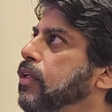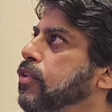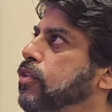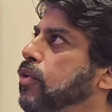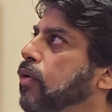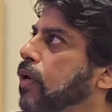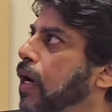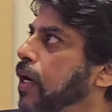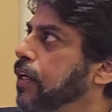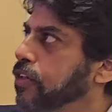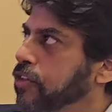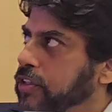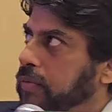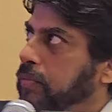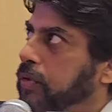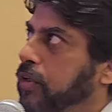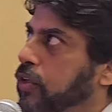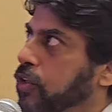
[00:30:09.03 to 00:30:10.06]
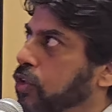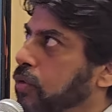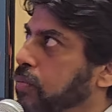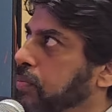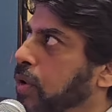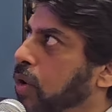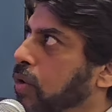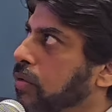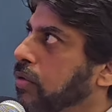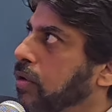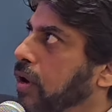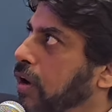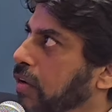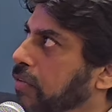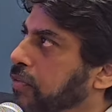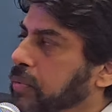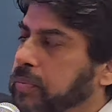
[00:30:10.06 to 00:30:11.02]
So guardianship, you can do both,
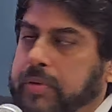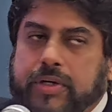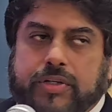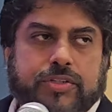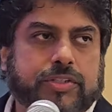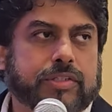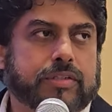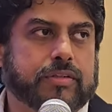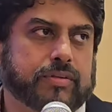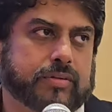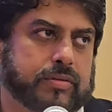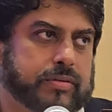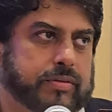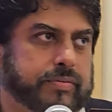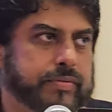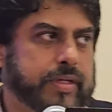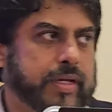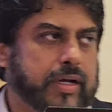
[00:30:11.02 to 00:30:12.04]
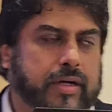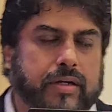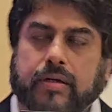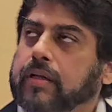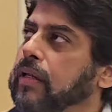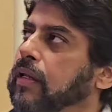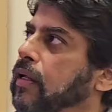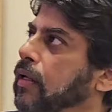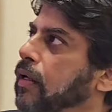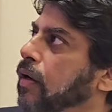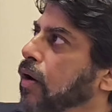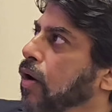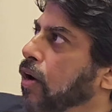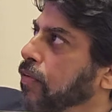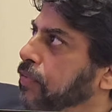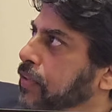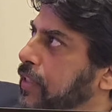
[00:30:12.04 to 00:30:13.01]
of the person,
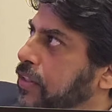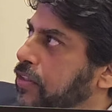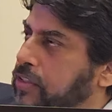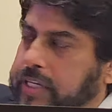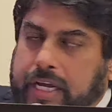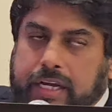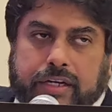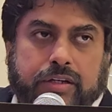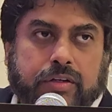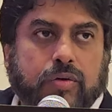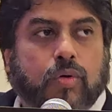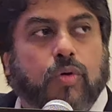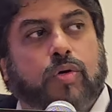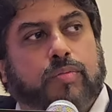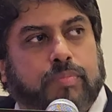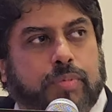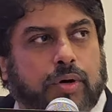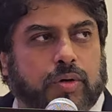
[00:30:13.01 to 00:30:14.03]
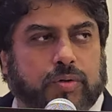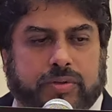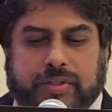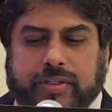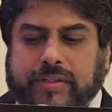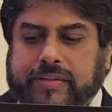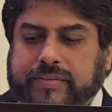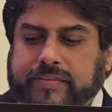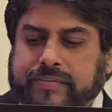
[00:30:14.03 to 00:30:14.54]
of the estate, or both.